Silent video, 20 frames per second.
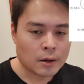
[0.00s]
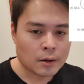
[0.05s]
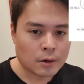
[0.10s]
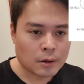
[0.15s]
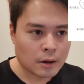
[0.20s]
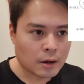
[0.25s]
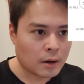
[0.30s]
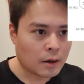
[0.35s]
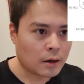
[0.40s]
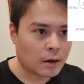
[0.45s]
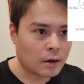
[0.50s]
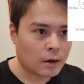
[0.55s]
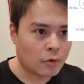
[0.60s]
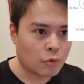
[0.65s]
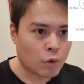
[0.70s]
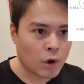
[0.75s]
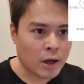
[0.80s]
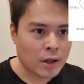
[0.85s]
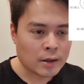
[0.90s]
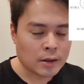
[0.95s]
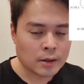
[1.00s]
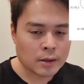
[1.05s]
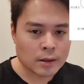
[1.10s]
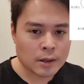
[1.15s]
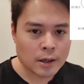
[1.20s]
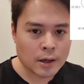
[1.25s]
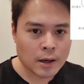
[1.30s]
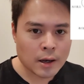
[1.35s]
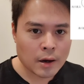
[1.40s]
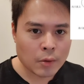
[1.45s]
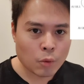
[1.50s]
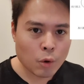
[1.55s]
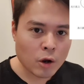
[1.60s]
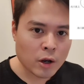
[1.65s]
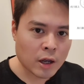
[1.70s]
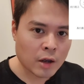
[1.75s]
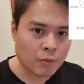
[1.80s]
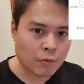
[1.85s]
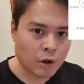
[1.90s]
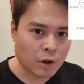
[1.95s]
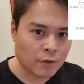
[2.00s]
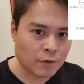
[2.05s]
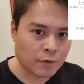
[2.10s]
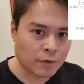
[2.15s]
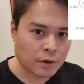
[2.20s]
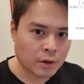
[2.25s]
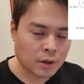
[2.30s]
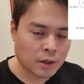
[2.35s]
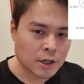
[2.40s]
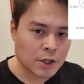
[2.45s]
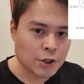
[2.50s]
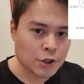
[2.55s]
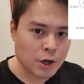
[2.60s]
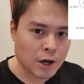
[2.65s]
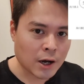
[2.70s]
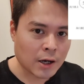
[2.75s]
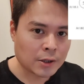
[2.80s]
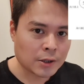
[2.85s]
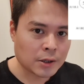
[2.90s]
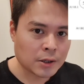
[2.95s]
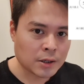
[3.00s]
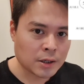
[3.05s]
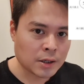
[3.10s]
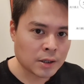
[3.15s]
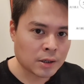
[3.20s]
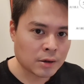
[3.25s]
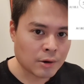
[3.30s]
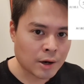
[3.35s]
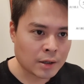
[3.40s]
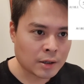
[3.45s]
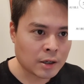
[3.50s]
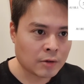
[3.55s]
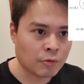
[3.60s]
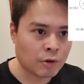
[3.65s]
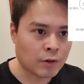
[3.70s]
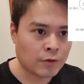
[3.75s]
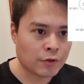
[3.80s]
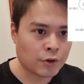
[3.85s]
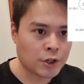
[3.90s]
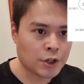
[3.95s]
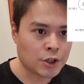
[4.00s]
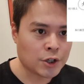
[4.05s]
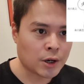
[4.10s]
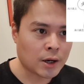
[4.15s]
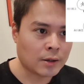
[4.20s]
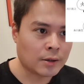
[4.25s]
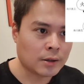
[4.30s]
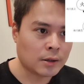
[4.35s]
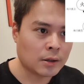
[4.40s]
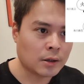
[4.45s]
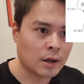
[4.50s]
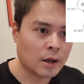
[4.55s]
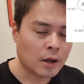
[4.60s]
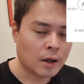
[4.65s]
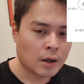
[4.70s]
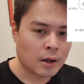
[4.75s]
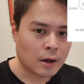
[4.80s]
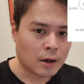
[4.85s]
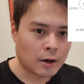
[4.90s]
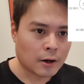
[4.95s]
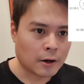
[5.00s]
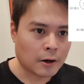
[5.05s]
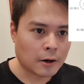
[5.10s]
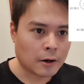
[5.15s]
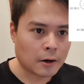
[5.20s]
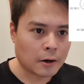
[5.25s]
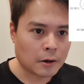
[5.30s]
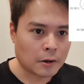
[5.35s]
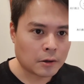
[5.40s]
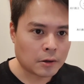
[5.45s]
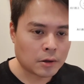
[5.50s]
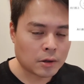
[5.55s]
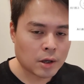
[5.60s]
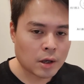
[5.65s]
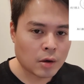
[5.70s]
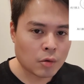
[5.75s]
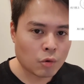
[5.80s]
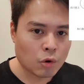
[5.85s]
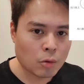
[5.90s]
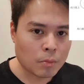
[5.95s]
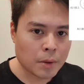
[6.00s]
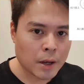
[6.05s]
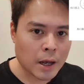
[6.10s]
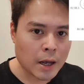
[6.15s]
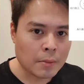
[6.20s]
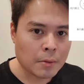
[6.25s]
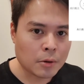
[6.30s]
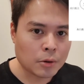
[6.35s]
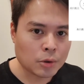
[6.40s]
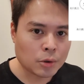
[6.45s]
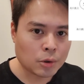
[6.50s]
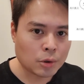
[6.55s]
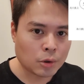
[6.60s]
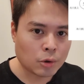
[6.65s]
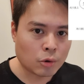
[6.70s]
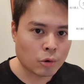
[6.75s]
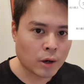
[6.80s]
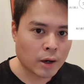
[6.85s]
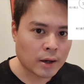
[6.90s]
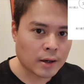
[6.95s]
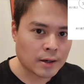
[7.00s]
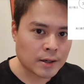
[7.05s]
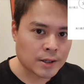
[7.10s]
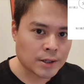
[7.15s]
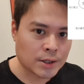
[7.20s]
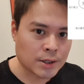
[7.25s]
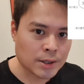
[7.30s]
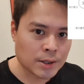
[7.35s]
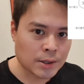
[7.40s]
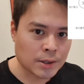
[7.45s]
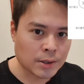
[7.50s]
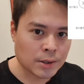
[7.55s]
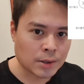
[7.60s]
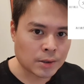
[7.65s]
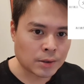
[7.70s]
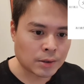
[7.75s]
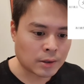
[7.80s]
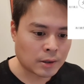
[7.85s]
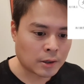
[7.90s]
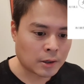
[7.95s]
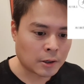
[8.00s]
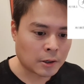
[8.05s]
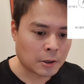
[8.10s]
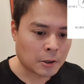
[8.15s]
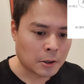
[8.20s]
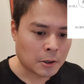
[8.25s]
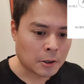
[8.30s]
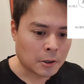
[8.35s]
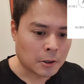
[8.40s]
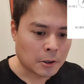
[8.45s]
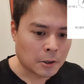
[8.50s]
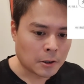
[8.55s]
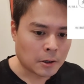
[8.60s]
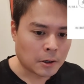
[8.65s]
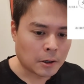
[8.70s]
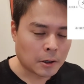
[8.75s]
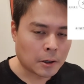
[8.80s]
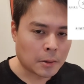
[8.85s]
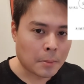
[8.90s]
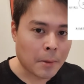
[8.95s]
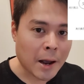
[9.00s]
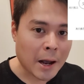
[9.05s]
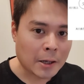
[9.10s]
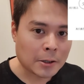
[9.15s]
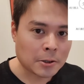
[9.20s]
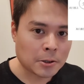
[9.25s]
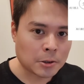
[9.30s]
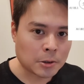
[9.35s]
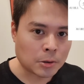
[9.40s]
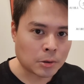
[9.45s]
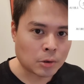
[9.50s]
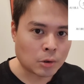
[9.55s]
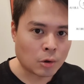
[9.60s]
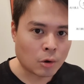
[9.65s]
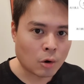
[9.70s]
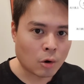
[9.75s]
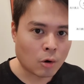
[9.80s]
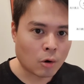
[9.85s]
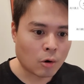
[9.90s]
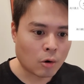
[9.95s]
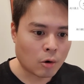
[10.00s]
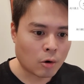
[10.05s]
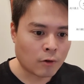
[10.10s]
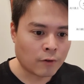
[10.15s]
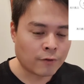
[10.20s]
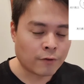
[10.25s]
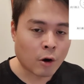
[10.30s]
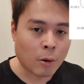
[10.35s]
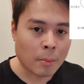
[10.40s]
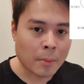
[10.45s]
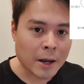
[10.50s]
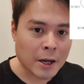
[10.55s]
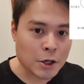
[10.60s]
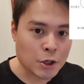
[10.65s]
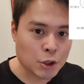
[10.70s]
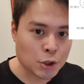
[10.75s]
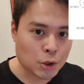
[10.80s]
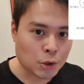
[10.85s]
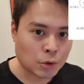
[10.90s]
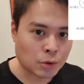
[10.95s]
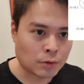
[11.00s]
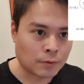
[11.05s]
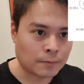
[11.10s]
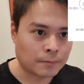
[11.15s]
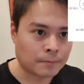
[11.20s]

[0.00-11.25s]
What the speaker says: When they are working with each other, interacting with each other, they will be able to create a certain a pattern or formation.